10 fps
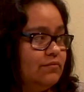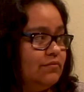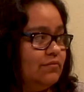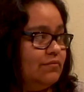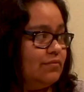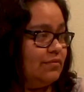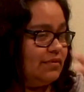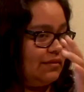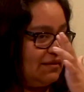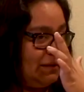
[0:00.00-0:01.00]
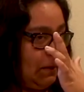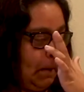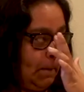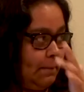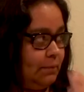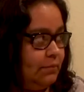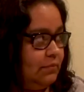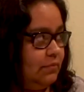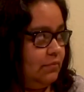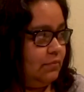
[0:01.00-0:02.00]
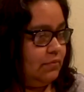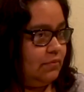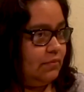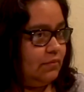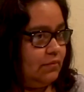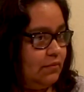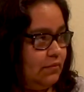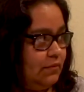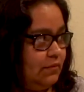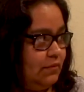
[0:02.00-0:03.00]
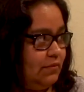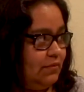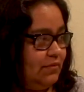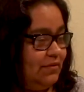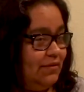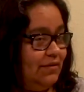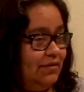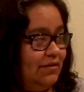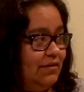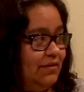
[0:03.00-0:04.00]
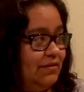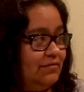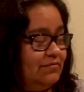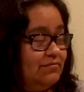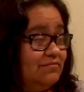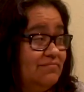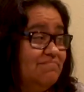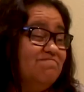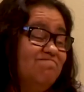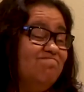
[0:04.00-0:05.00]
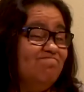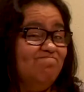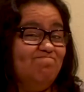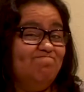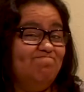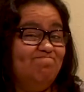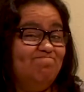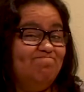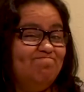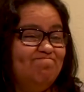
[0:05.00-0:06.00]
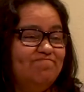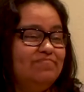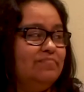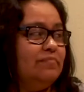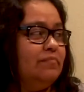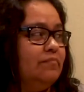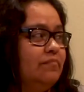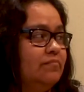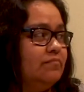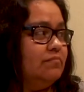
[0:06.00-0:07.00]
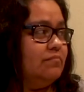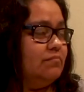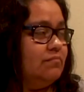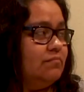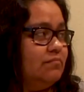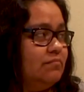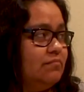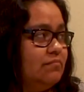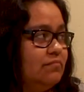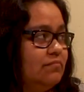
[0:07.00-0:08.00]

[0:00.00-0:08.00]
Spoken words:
This person isn't speaking.